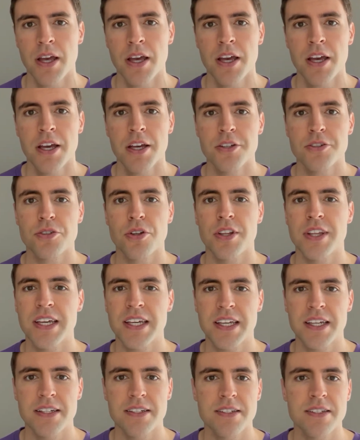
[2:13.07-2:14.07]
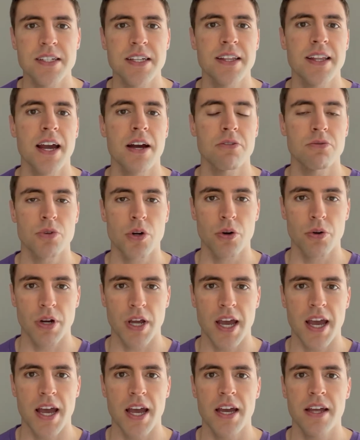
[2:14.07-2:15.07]
So they can see that road
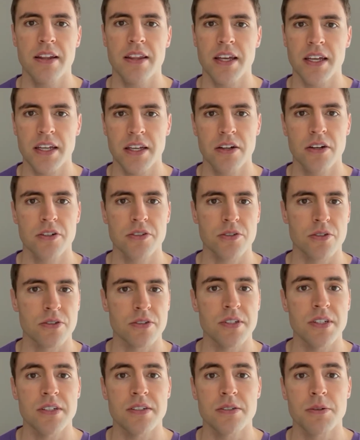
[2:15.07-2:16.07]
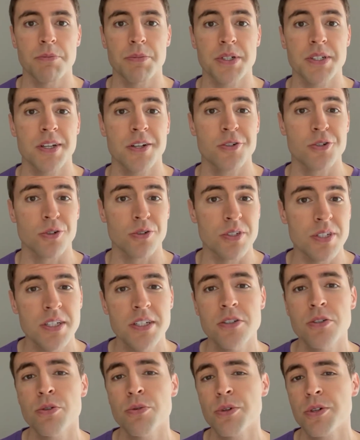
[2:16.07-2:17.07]
ahead. They can also see some potential
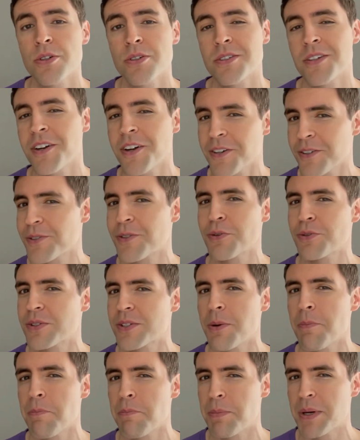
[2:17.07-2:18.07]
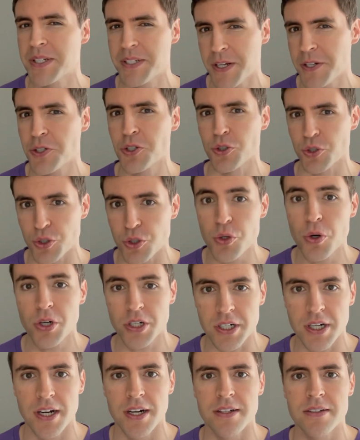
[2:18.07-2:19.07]
detours and also some potential
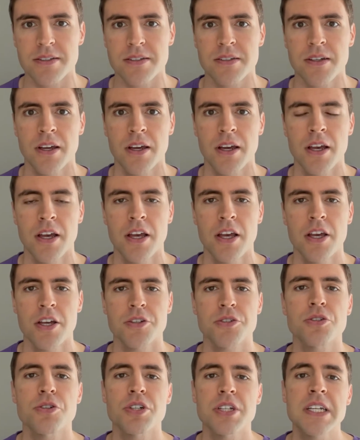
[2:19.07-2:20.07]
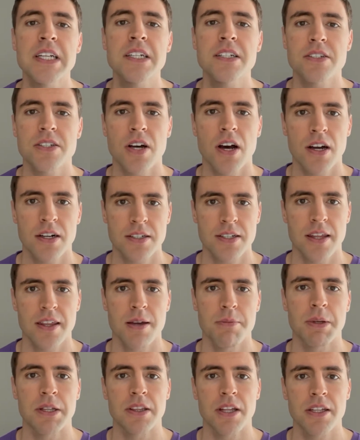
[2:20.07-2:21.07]
shortcuts. So you need to talk to
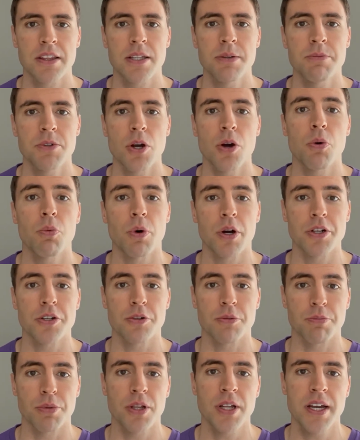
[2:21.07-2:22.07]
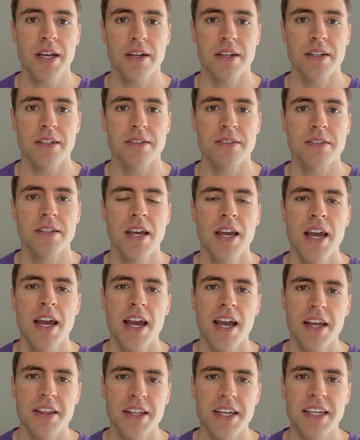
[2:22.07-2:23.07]
them and let them know what your plan is,
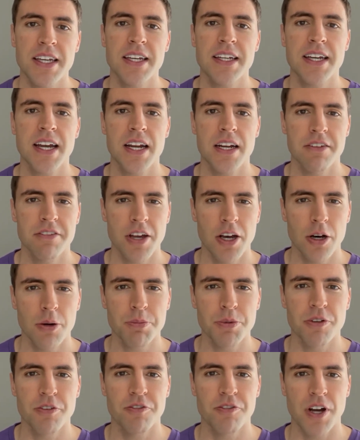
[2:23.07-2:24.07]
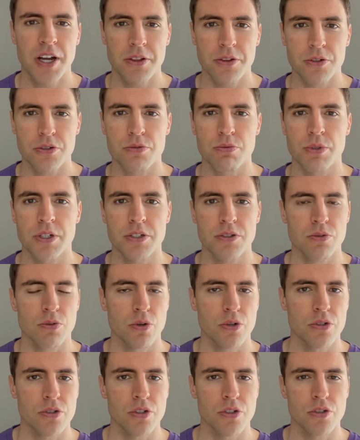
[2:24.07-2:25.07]
and they can kind of help you find those
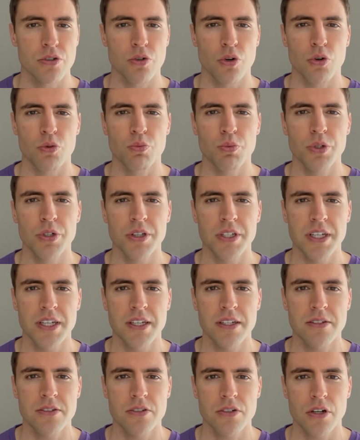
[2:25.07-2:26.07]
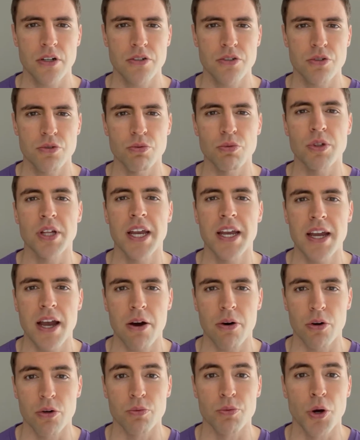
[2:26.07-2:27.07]
resources or really start to lay
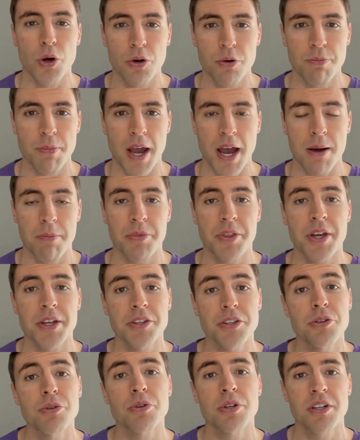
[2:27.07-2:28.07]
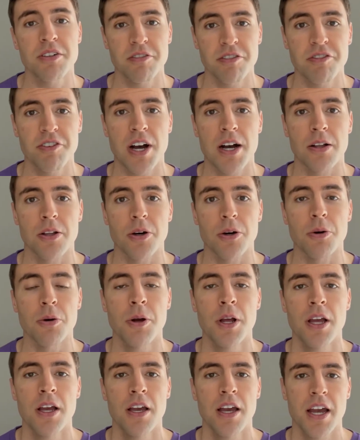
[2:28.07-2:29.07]
out a roadmap that you can follow
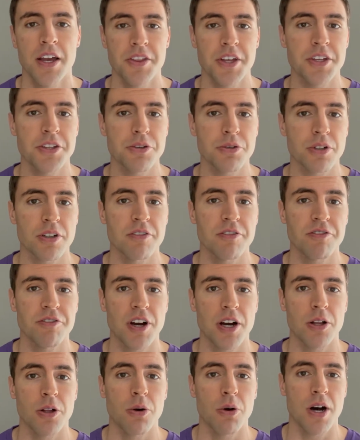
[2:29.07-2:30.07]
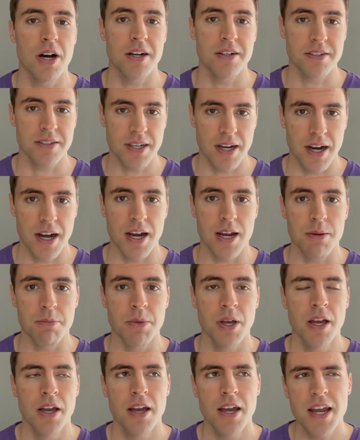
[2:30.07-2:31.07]
and that you can follow on time,
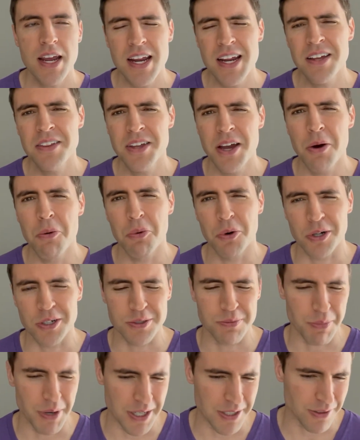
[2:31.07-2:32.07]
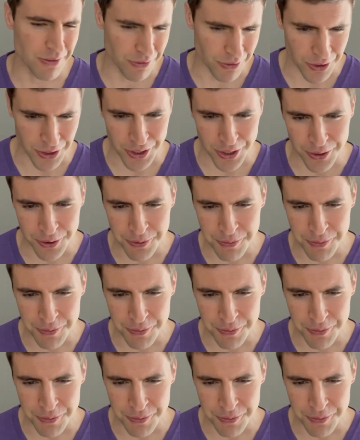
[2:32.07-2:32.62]
and that works best for you.